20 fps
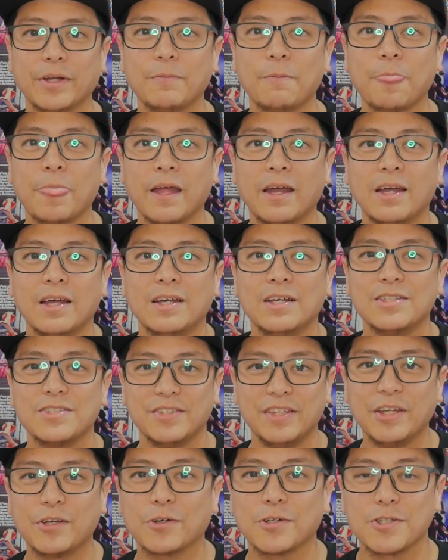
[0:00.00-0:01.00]
it.
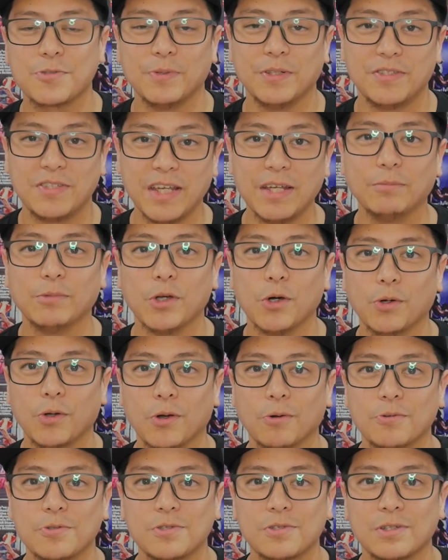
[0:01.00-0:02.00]
Sneakers with team
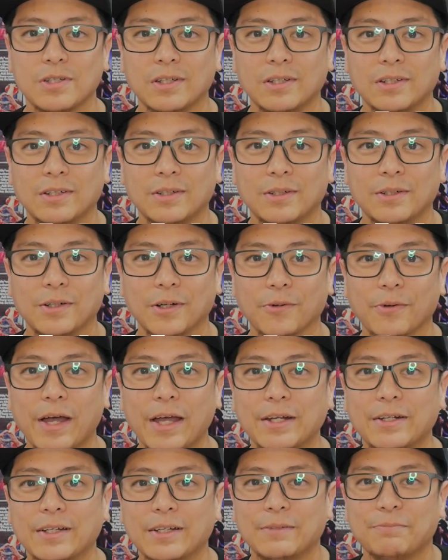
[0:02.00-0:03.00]
logos, all
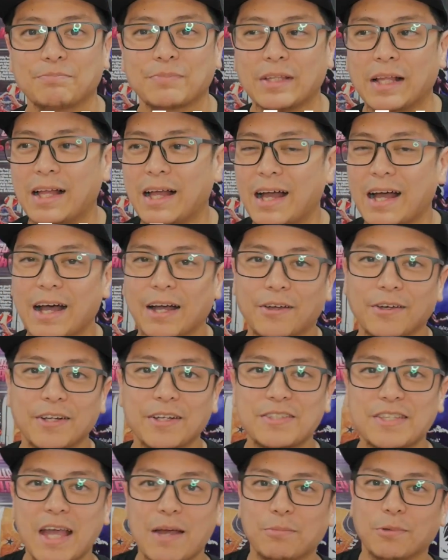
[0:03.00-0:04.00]
right? A good
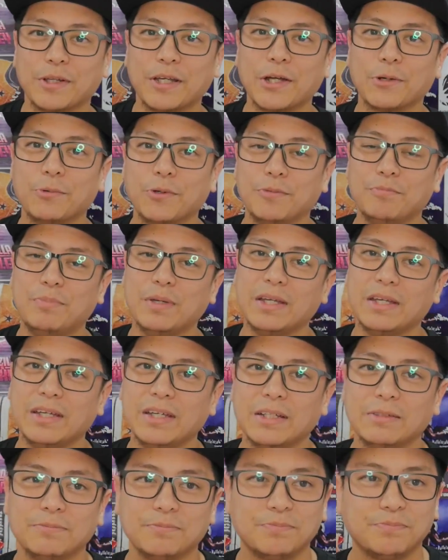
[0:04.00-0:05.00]
example here would
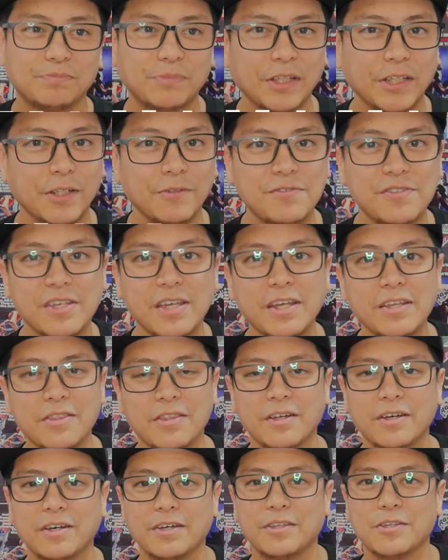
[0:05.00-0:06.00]
be, you've seen
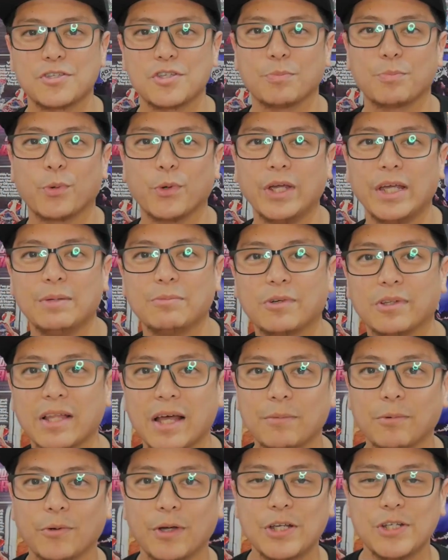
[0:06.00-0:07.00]
the Supreme
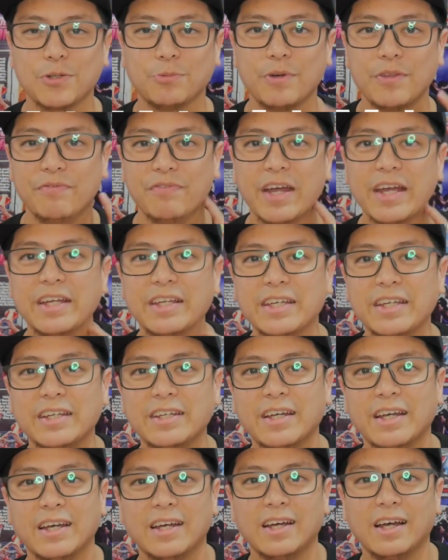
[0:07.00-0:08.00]
collaboration with
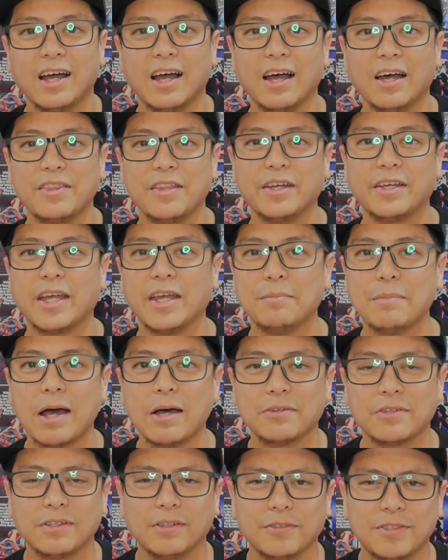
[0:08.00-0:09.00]
Nike. They came
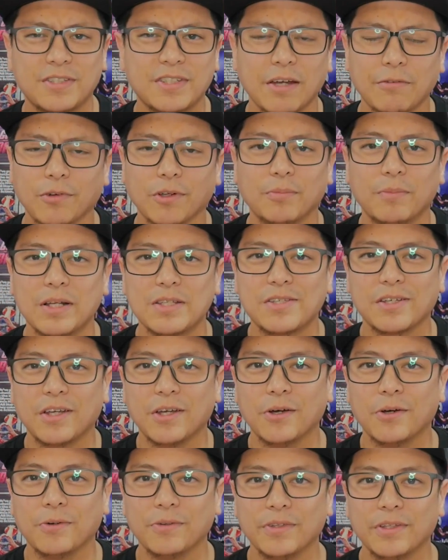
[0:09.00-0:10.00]
out several months
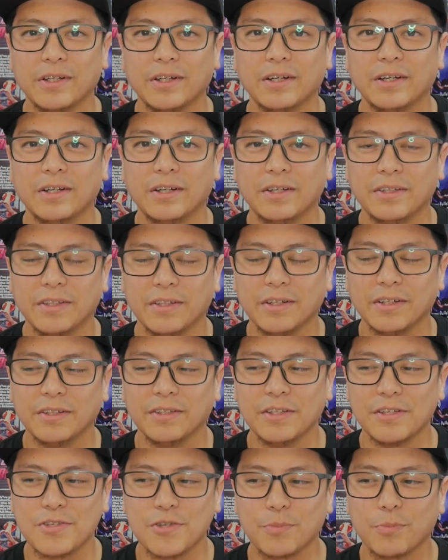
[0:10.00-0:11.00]
ago,
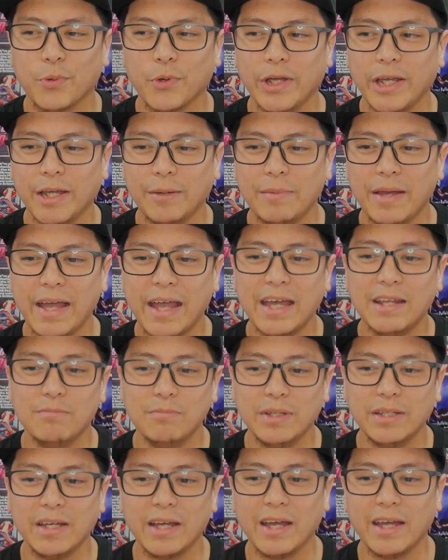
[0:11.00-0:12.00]
the Supreme
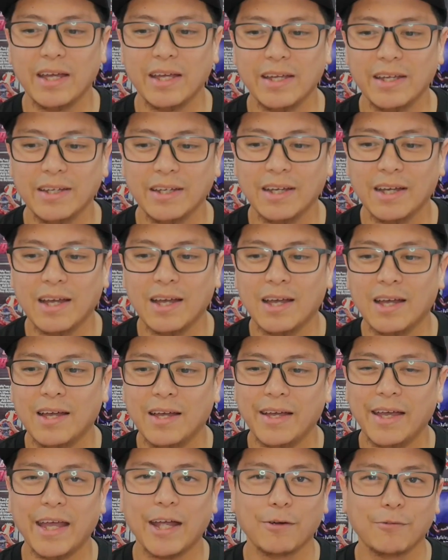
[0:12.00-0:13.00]
NBA
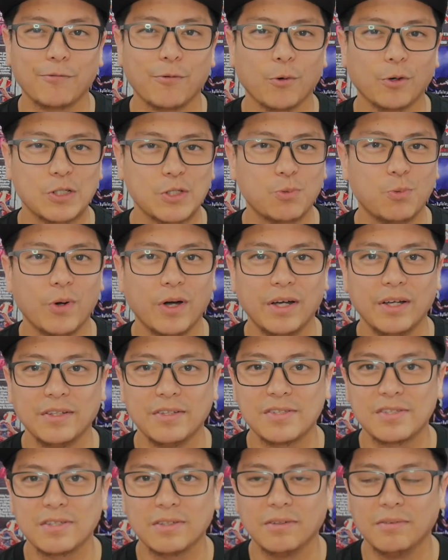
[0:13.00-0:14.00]
Air Force
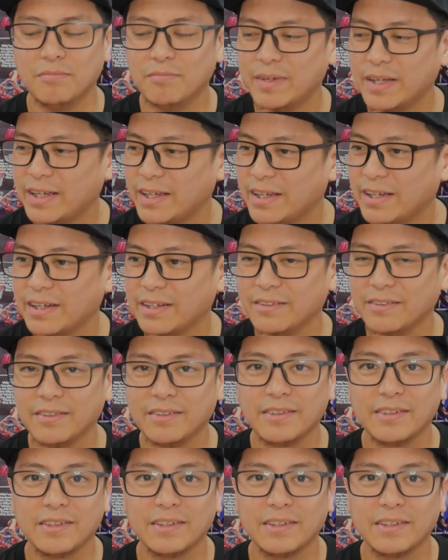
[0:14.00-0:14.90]
Ones, man,